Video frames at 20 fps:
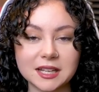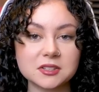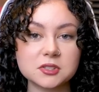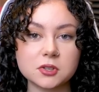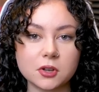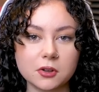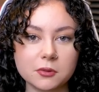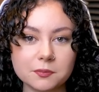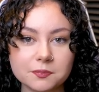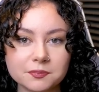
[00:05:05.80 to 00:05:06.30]

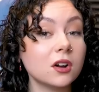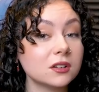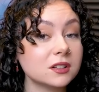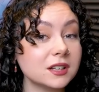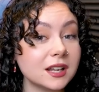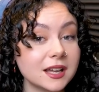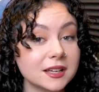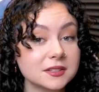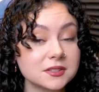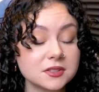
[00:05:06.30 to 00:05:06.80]
That's all.
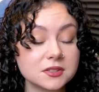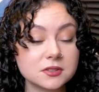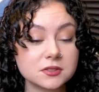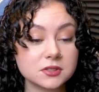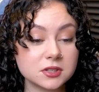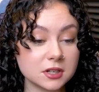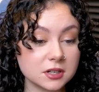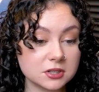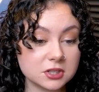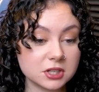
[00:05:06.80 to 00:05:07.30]

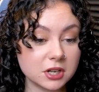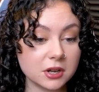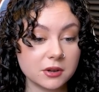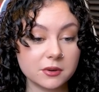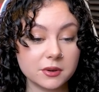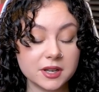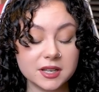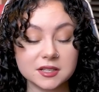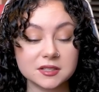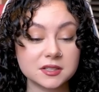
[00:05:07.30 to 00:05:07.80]
Unless
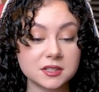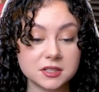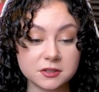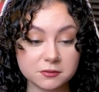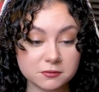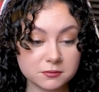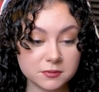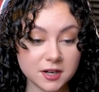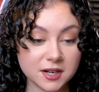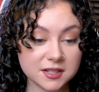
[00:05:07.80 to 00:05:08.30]
Sergio
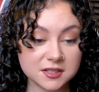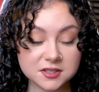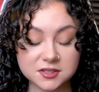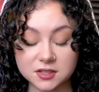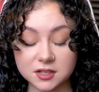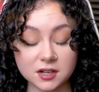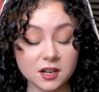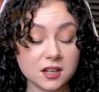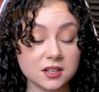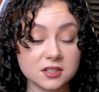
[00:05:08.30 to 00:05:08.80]
is a different
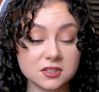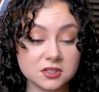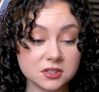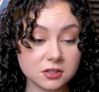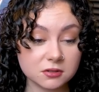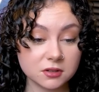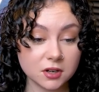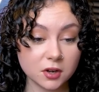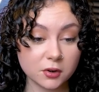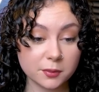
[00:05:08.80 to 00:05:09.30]
race and I
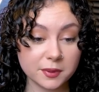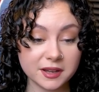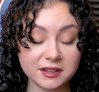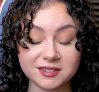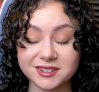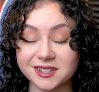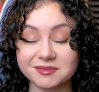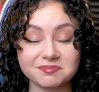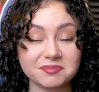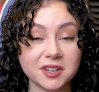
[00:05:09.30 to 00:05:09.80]
just don't know
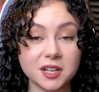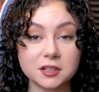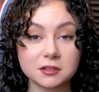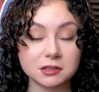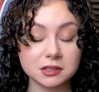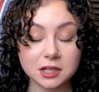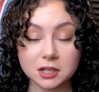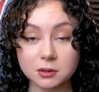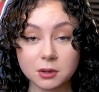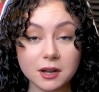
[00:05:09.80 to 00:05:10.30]
about it.
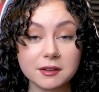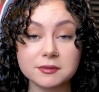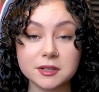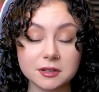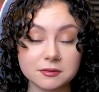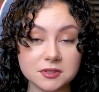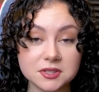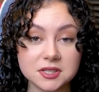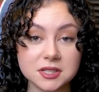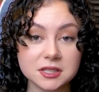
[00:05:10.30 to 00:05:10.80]
I don't know,
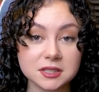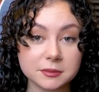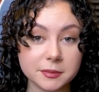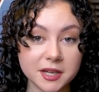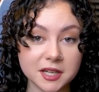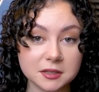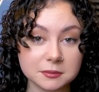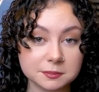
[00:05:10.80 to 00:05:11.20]
I've never seen